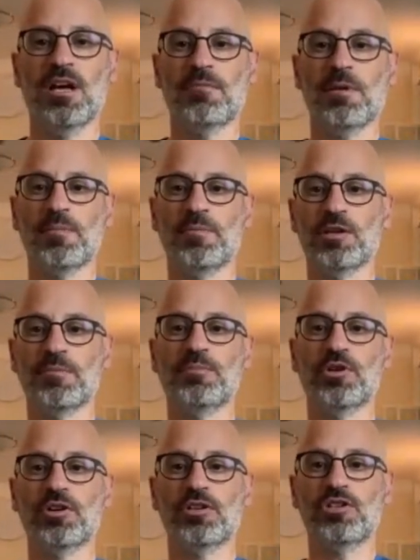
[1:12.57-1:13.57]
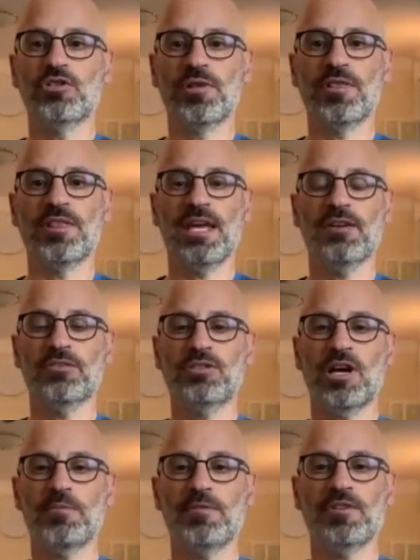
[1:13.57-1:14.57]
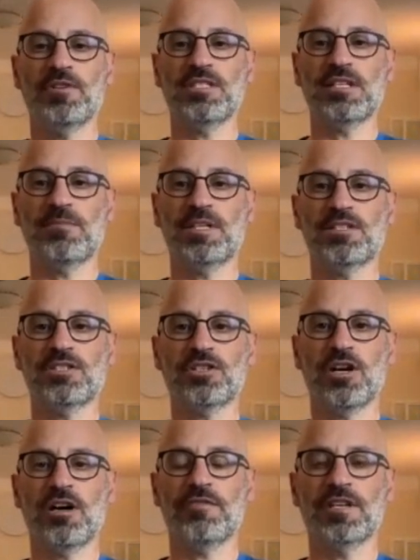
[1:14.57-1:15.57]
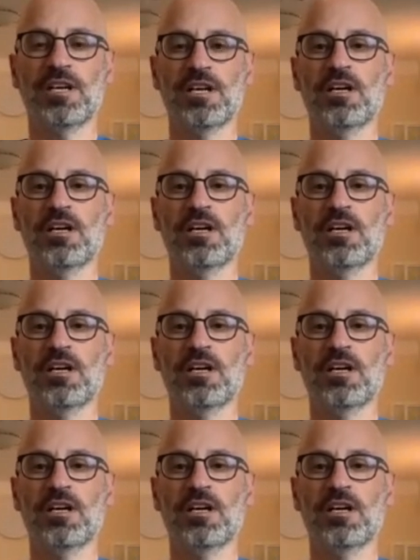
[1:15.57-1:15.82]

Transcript: maybe put a book or two, and then on top of it, something soft.